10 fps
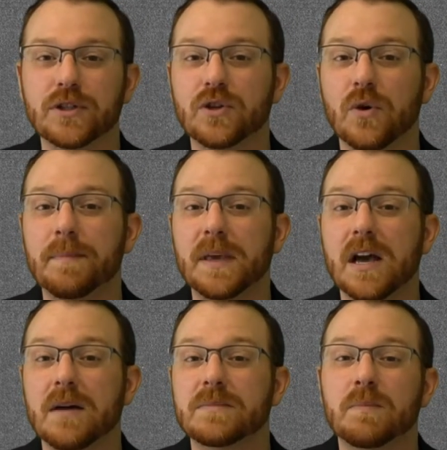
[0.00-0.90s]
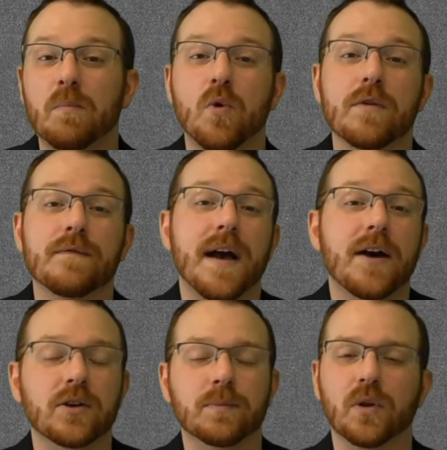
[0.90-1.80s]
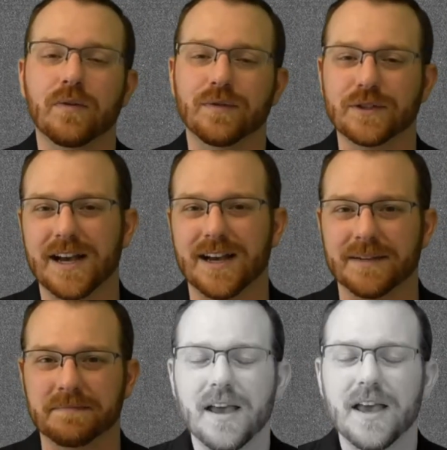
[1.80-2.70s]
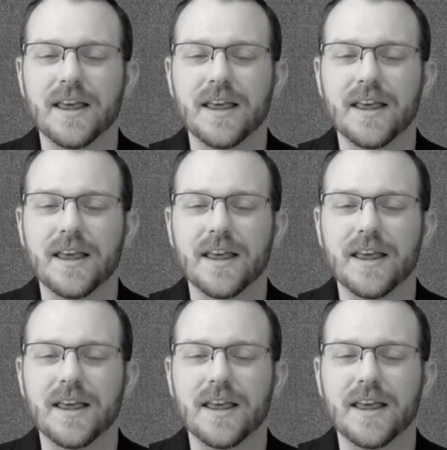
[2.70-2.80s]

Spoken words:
so it becomes more valuable over time.